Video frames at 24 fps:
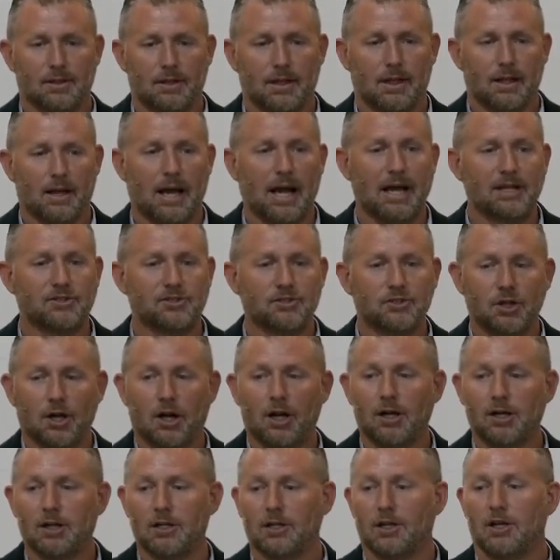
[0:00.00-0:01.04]
I
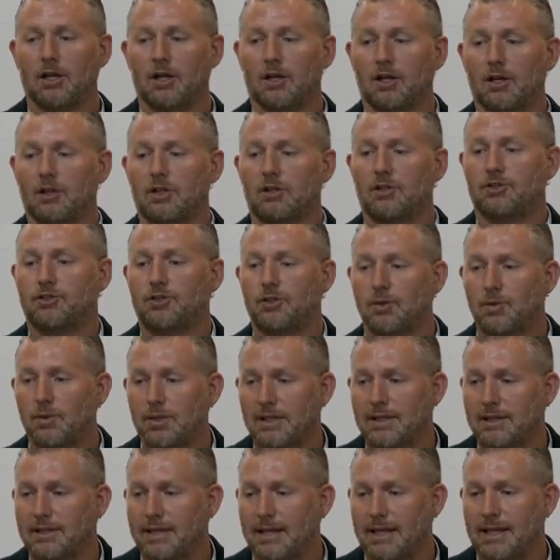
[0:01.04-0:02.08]
start
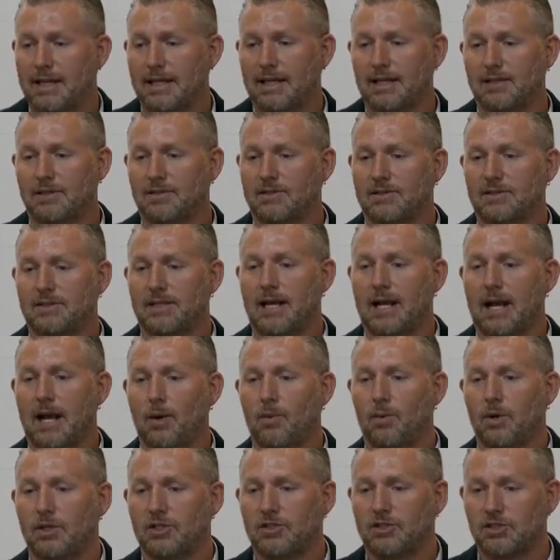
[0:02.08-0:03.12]
doing things that I
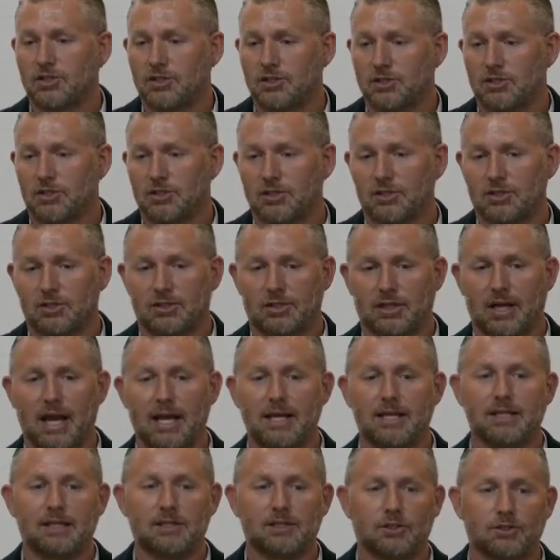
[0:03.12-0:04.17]
wish I
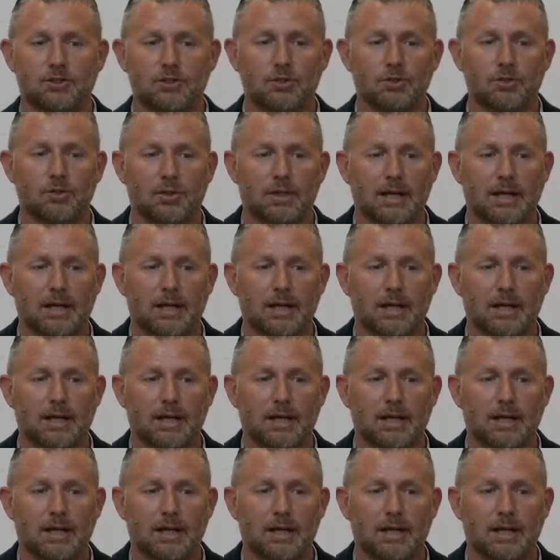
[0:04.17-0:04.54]
didn't do,